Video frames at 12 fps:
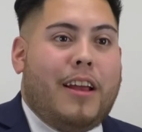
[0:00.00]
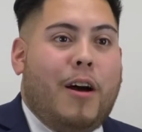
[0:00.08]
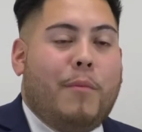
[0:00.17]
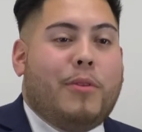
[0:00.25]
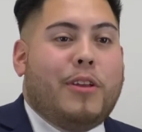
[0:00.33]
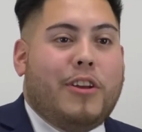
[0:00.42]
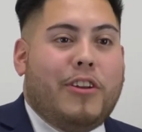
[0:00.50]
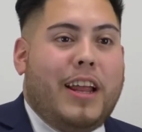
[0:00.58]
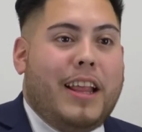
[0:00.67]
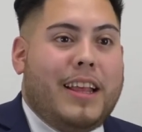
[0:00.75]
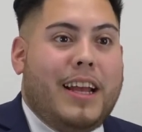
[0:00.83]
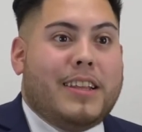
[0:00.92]
come to the
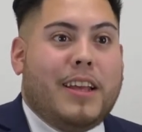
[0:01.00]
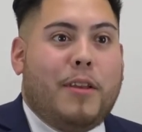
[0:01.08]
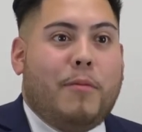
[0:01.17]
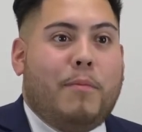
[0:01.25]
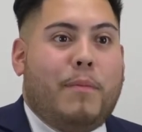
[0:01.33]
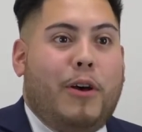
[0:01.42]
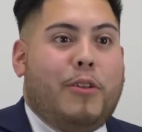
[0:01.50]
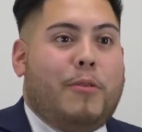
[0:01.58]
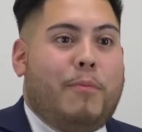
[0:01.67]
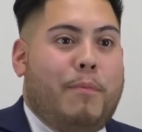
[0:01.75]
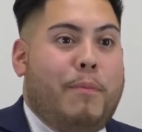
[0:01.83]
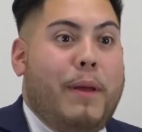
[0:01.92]
United States and build a
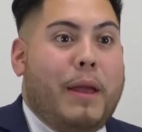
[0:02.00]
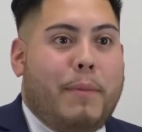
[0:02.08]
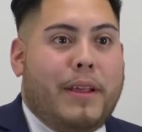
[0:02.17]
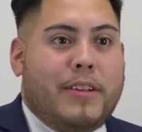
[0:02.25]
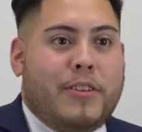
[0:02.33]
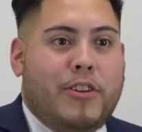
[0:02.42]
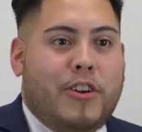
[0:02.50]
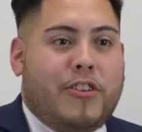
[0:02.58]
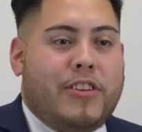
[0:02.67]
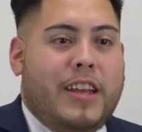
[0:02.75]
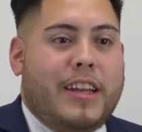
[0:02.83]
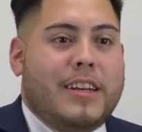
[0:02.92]
big business in New York
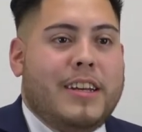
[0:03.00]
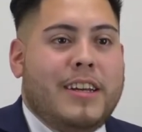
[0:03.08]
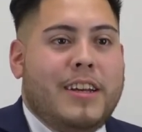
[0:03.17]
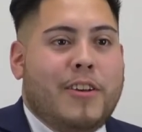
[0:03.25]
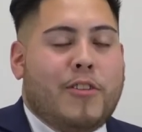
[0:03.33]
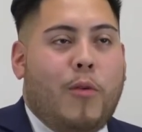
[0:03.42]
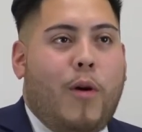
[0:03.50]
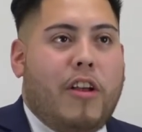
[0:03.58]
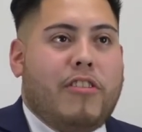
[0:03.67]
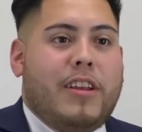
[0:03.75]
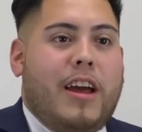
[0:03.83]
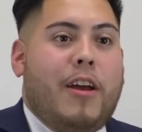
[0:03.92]
City. So
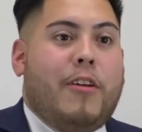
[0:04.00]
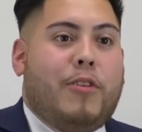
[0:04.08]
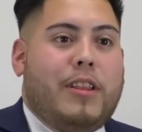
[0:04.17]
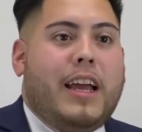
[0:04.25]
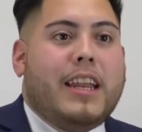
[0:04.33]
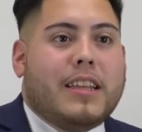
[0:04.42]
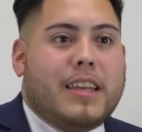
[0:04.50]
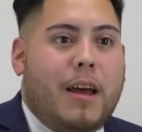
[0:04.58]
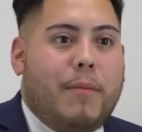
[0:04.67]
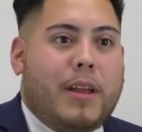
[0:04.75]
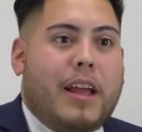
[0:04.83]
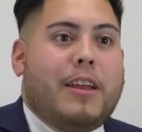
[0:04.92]
watching that, I related to that.
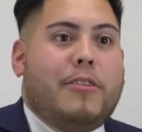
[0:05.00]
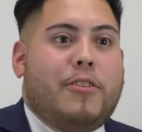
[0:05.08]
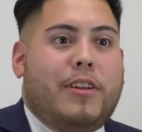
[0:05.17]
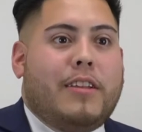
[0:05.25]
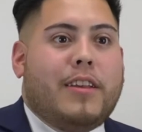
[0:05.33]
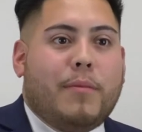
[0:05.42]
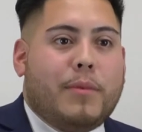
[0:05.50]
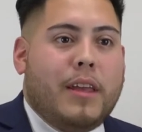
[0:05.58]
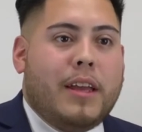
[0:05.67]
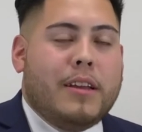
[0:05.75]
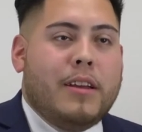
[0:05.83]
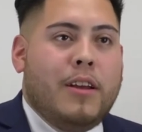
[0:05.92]
I'm like, I can do that same
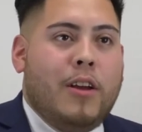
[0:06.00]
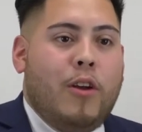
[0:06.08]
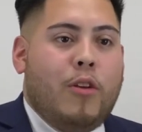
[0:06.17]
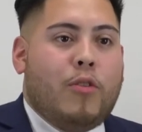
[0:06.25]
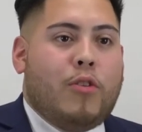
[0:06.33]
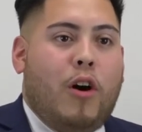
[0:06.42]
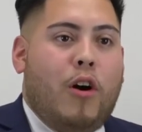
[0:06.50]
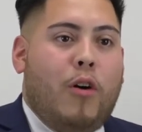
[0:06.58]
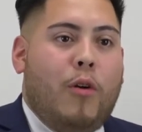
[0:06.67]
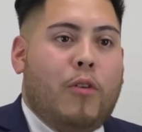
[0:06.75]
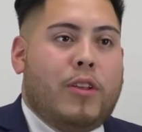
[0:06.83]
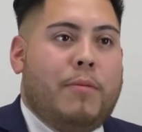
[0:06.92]
thing.
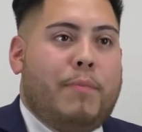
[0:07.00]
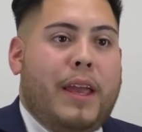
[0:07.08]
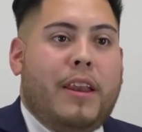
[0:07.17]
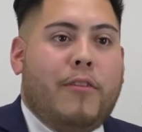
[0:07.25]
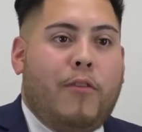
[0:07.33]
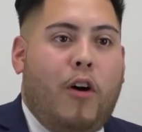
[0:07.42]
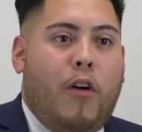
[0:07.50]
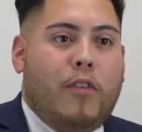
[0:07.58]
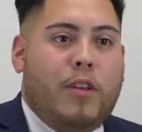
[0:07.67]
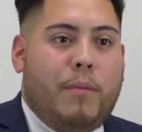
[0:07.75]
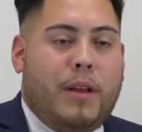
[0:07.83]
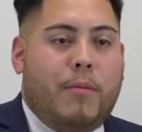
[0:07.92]
So since being
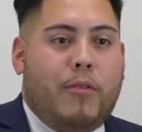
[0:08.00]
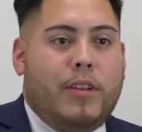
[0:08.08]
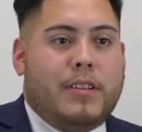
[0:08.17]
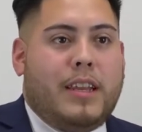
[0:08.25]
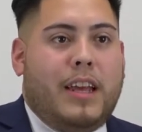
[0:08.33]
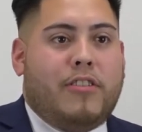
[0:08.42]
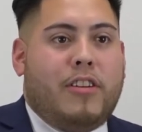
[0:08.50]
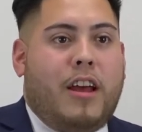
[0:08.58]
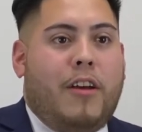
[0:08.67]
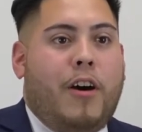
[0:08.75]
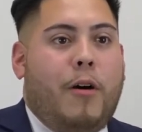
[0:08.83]
involved in becoming a real estate agent, I've